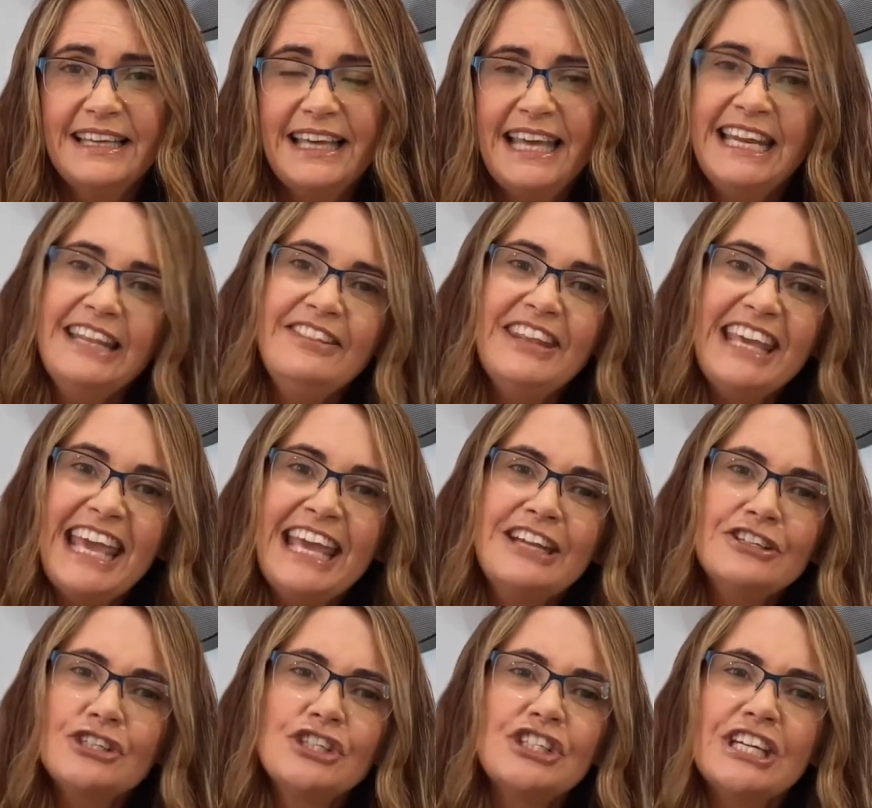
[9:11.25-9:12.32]
And in the
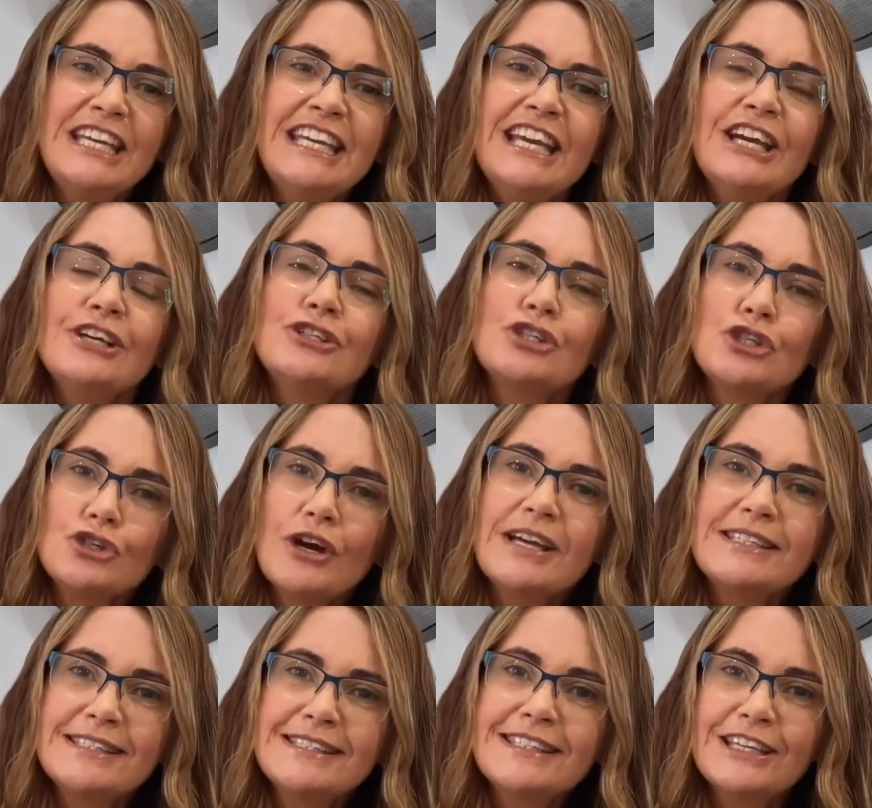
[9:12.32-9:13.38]
end, she
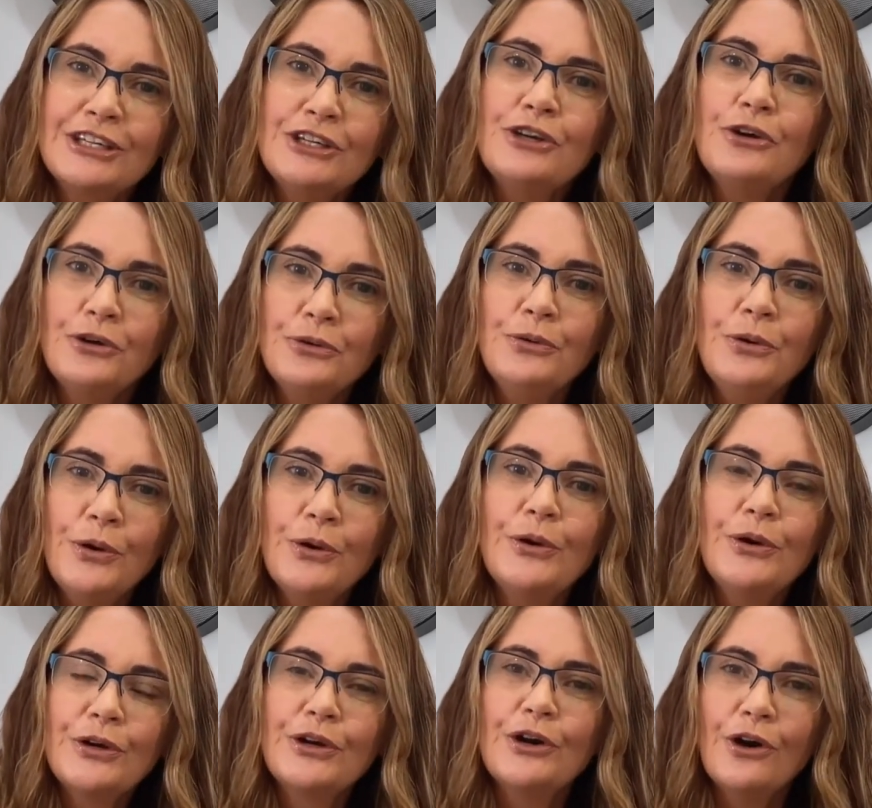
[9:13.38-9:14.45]
trusts in who
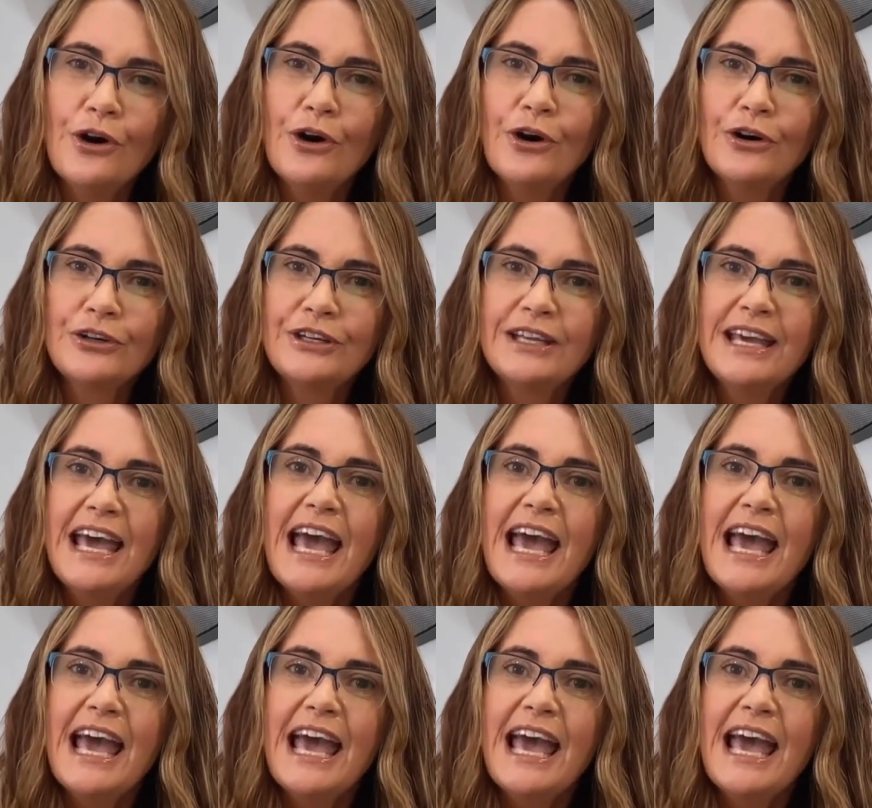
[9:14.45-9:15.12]
her God